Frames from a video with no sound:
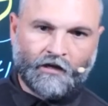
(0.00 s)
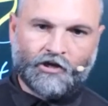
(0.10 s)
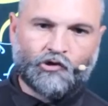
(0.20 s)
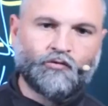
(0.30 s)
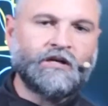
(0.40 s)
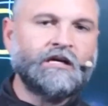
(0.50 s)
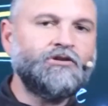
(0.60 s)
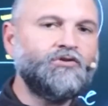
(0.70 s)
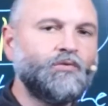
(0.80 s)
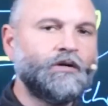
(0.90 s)
you need
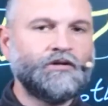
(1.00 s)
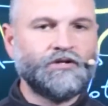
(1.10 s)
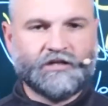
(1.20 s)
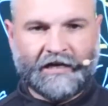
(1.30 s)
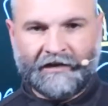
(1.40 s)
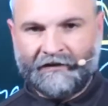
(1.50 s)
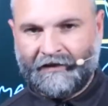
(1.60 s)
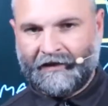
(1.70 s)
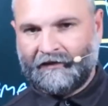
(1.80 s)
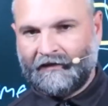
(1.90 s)
to understand
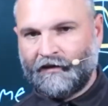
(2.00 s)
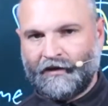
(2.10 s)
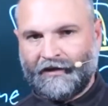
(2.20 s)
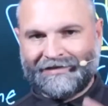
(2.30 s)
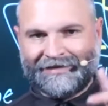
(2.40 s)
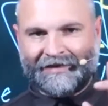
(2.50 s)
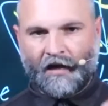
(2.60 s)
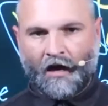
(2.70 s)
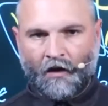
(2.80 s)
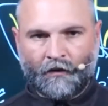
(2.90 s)
that there is an
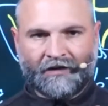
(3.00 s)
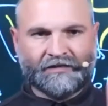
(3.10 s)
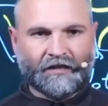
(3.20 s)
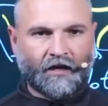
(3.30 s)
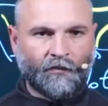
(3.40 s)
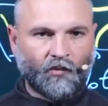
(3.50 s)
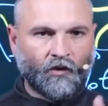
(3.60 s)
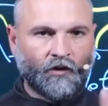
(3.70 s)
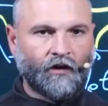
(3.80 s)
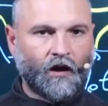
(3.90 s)
always
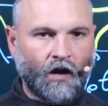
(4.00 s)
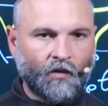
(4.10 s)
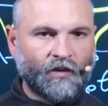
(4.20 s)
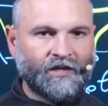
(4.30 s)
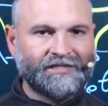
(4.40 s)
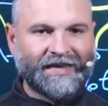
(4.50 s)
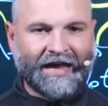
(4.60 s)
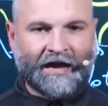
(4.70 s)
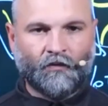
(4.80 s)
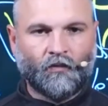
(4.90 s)
upward, always
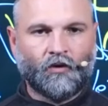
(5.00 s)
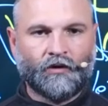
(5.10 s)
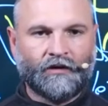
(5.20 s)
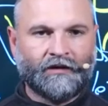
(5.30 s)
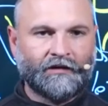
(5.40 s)
outward